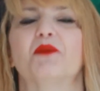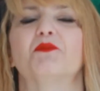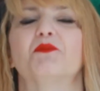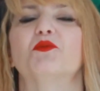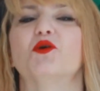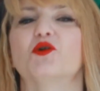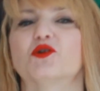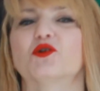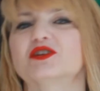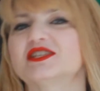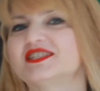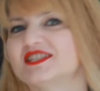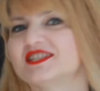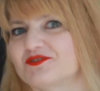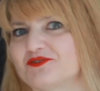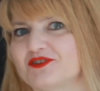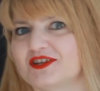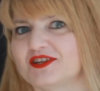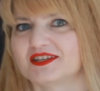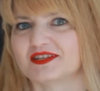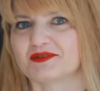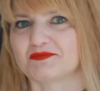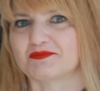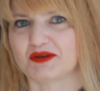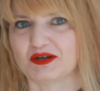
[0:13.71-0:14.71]
more
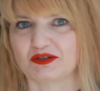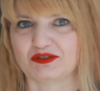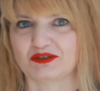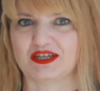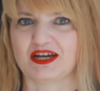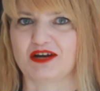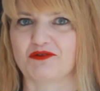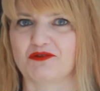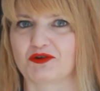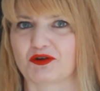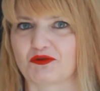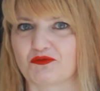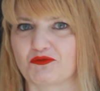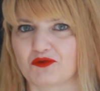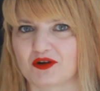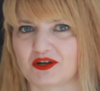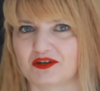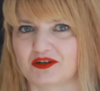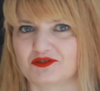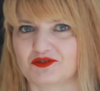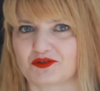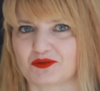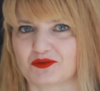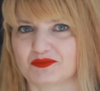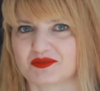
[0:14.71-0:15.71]
serene about our
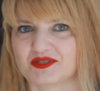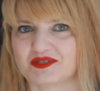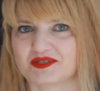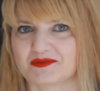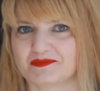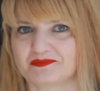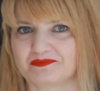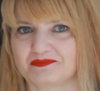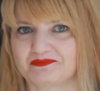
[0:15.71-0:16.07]
wardrobes.